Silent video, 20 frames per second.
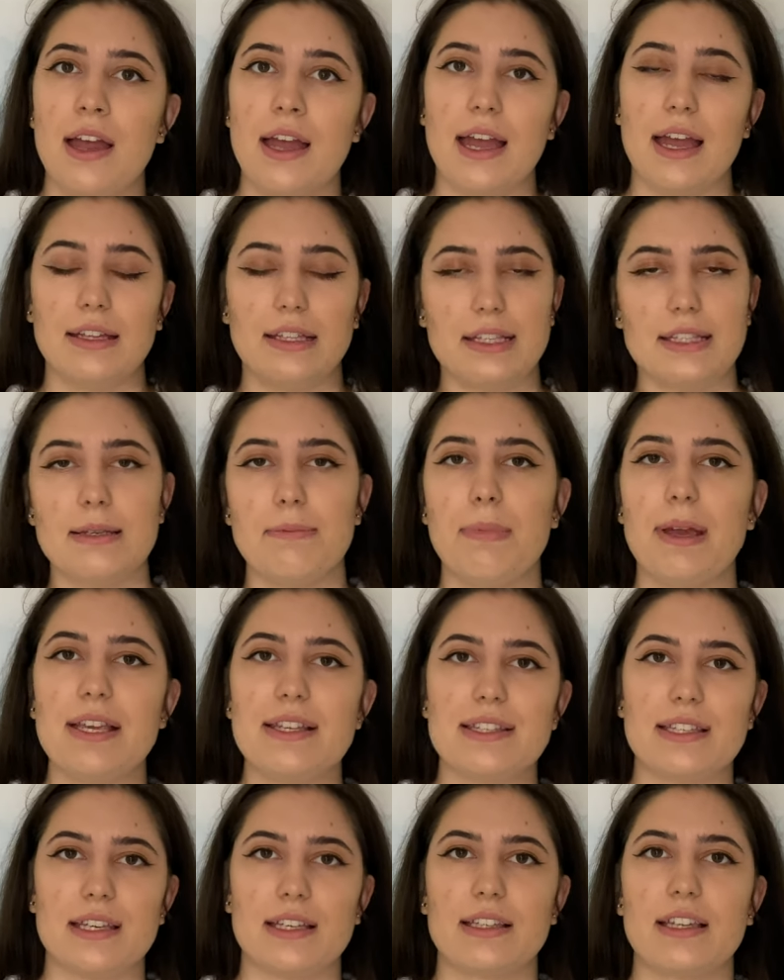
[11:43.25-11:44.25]
And it's
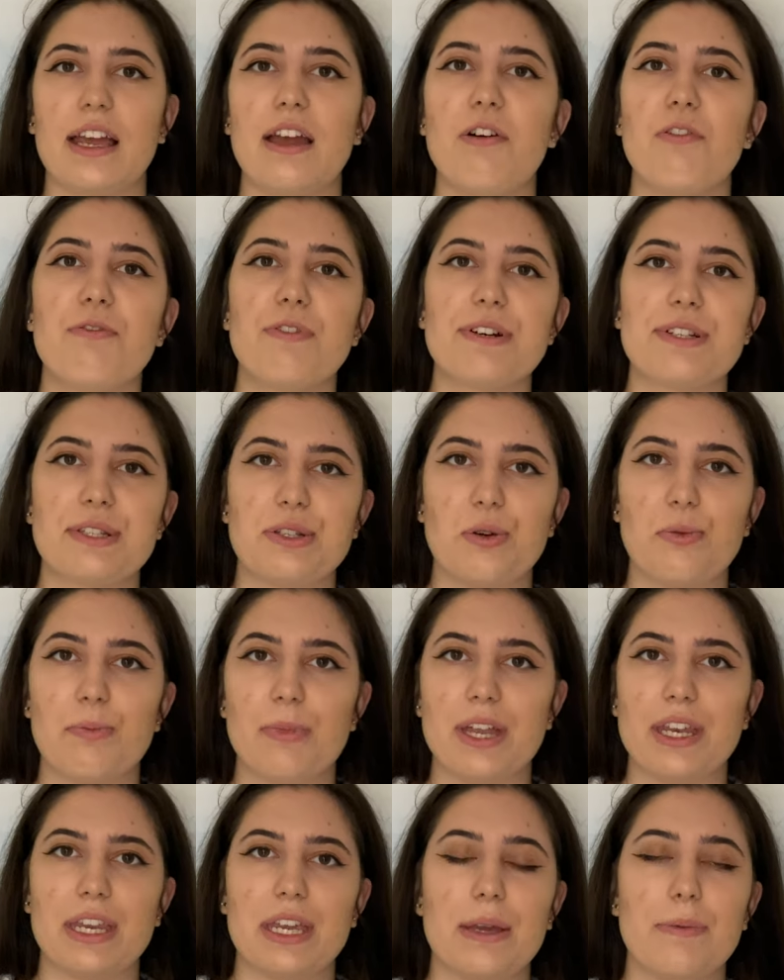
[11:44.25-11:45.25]
amazing, they offer so
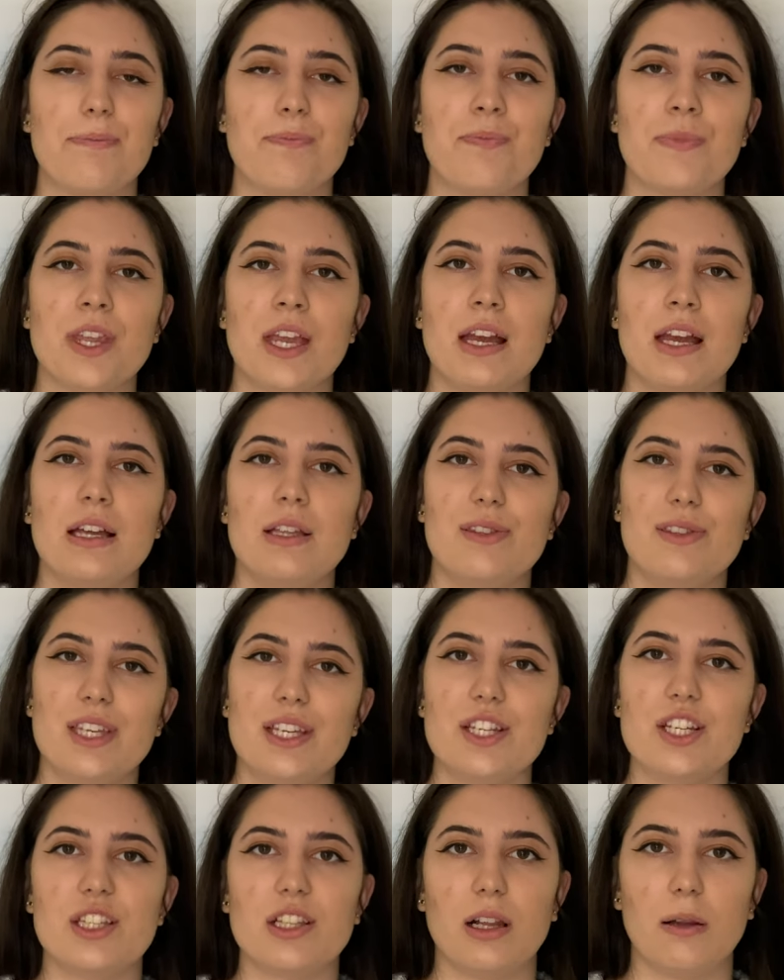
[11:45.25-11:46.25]
many
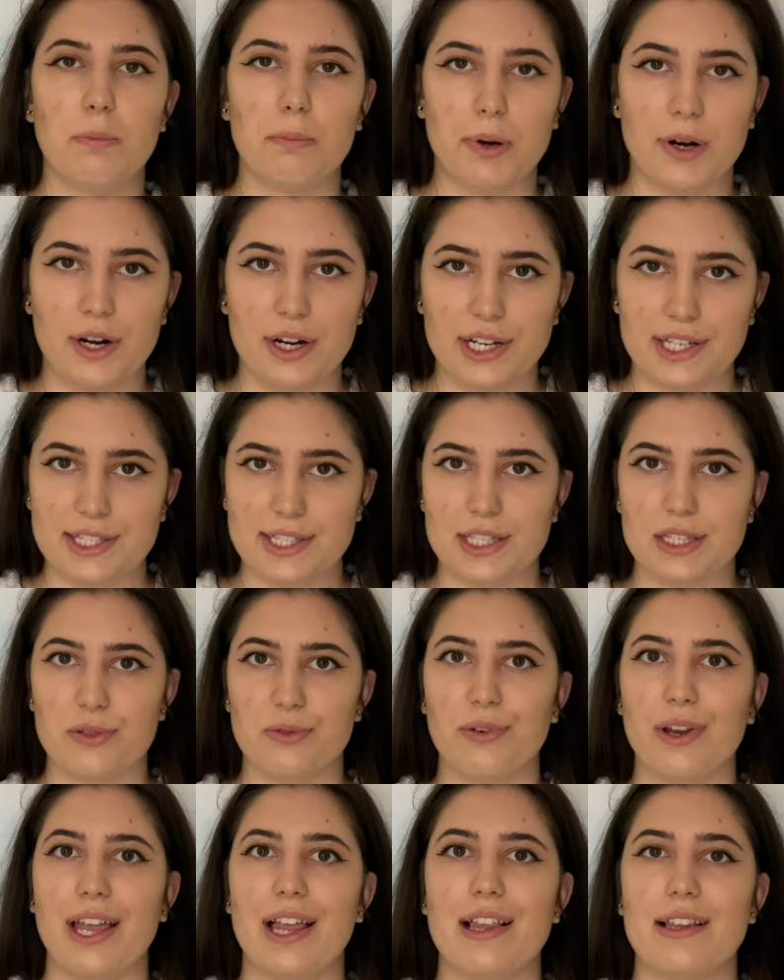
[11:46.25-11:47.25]
digital perks as
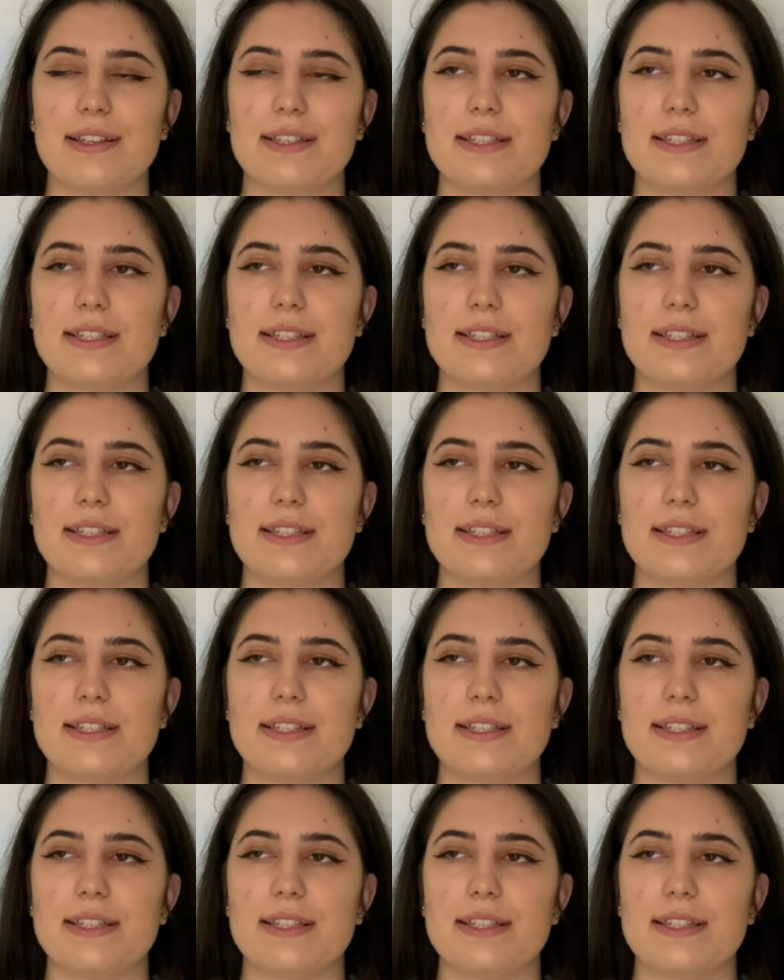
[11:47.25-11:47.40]
well.